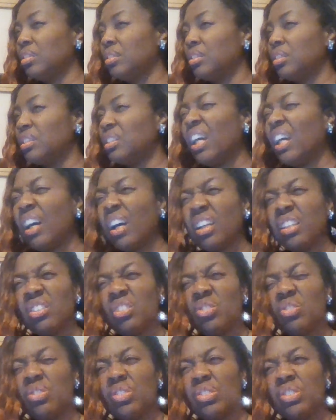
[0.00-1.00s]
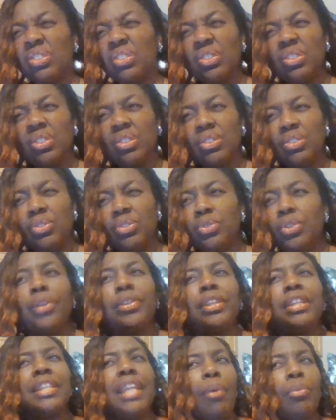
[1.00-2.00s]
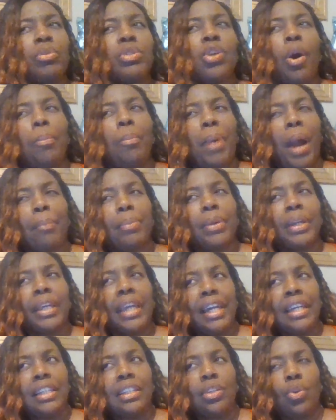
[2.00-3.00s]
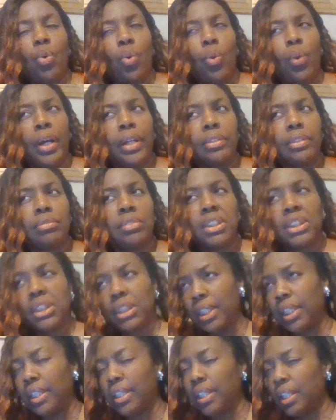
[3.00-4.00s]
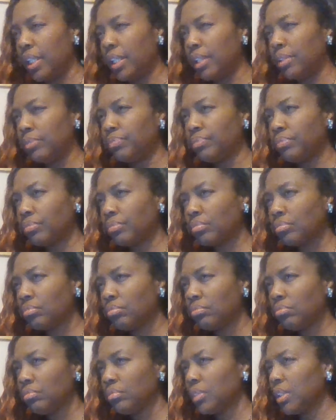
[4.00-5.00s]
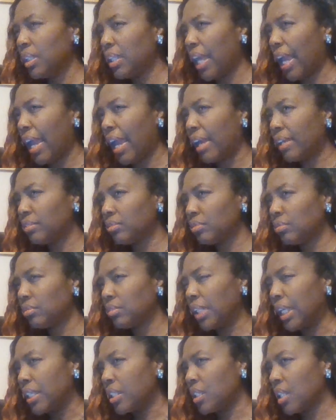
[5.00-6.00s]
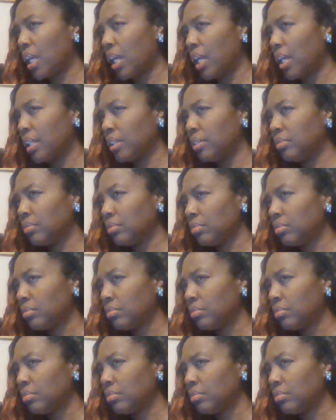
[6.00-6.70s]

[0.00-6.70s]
Yeah, you know that was all propaganda on CNN, that they said